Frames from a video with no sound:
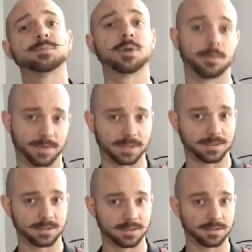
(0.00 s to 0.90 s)
a
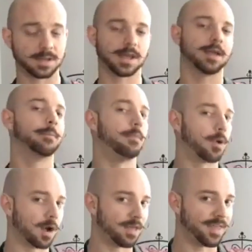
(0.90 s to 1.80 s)
purpose.
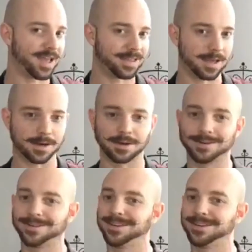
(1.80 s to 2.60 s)
More on that later.